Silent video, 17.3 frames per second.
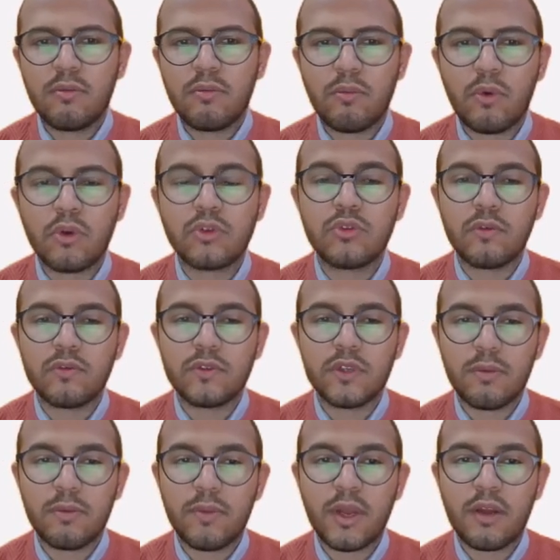Most of
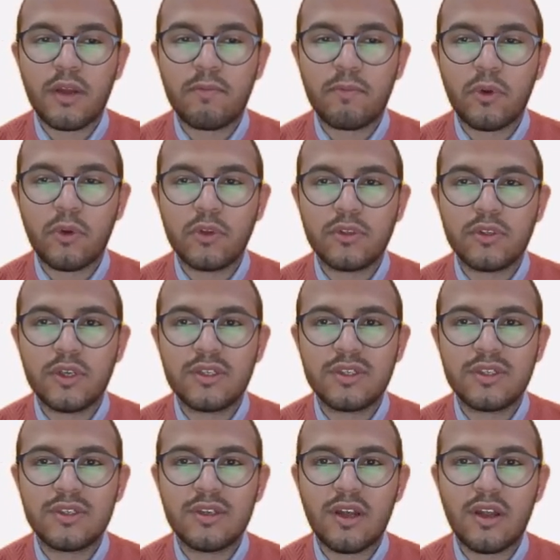them have
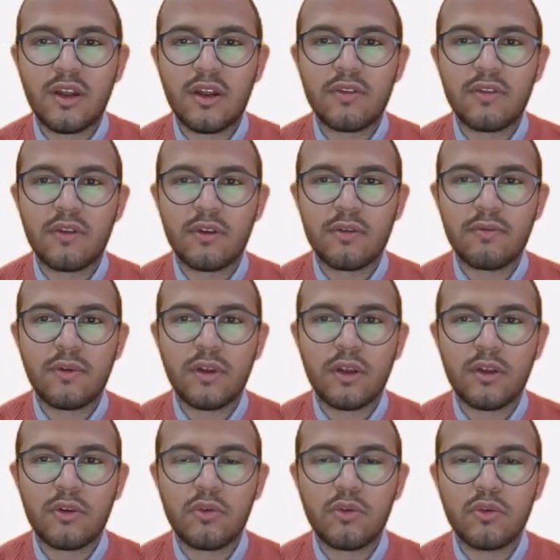0.6.
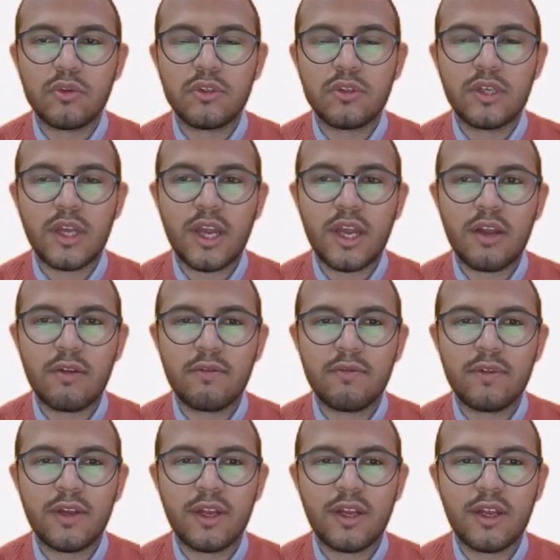Another codes
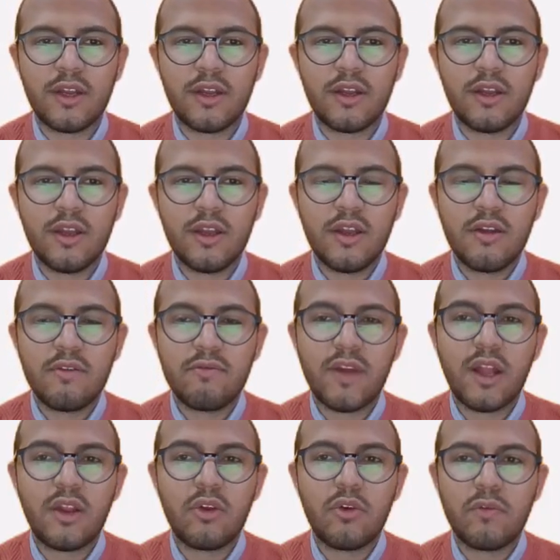have a
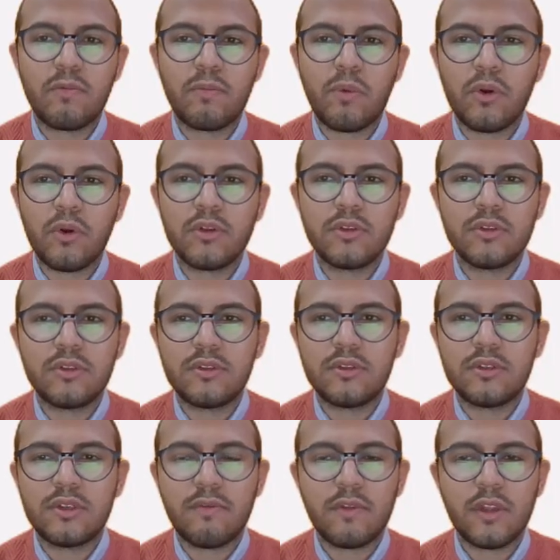value of
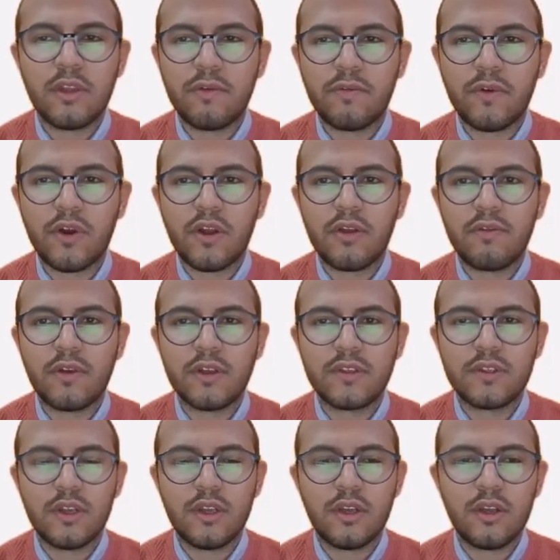0.75, I
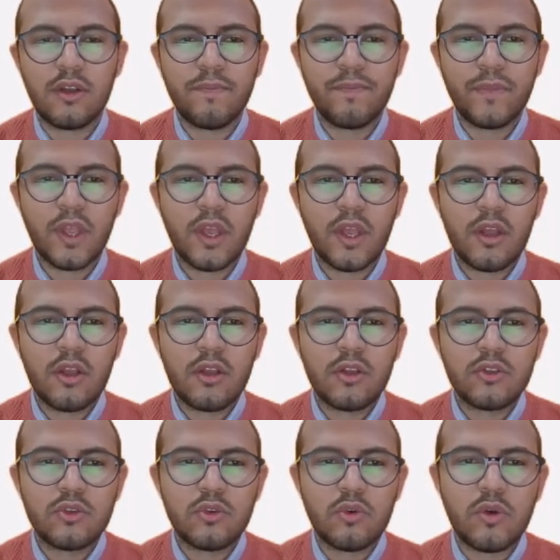think.
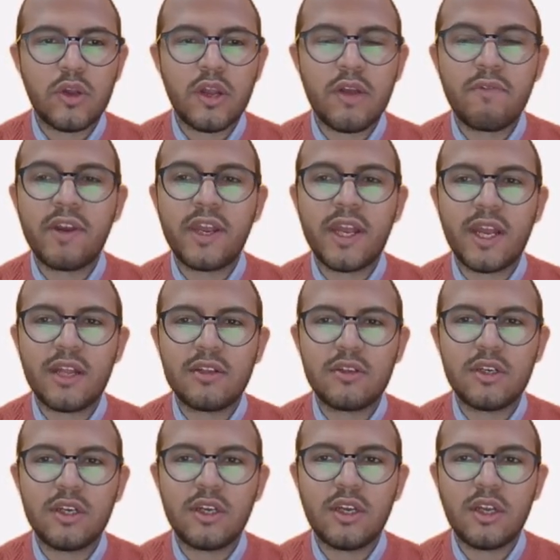So every
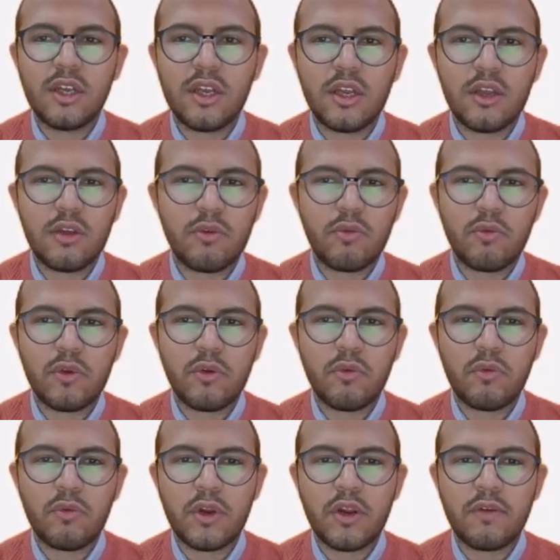country,
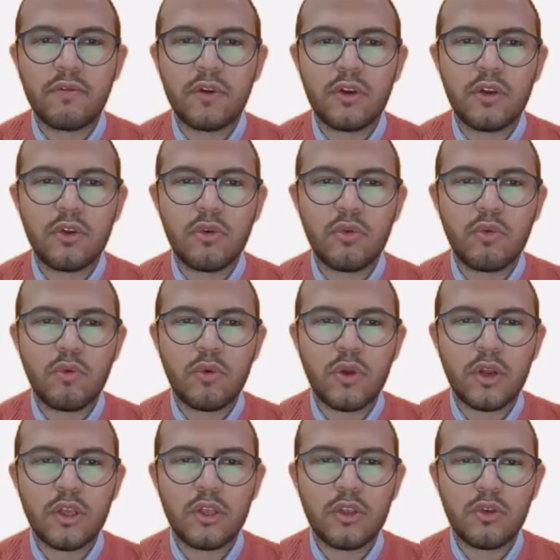wherever
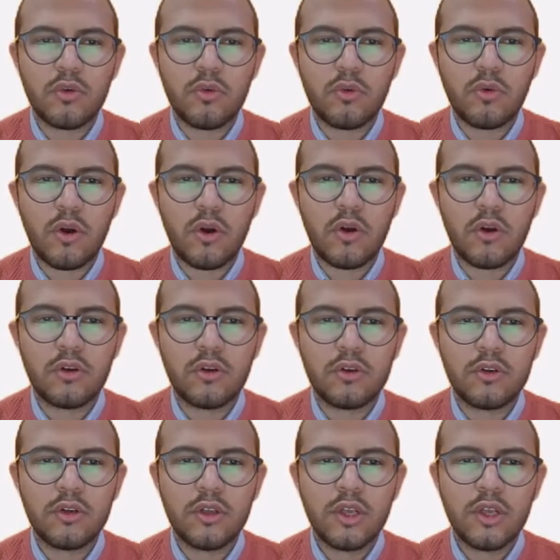you are,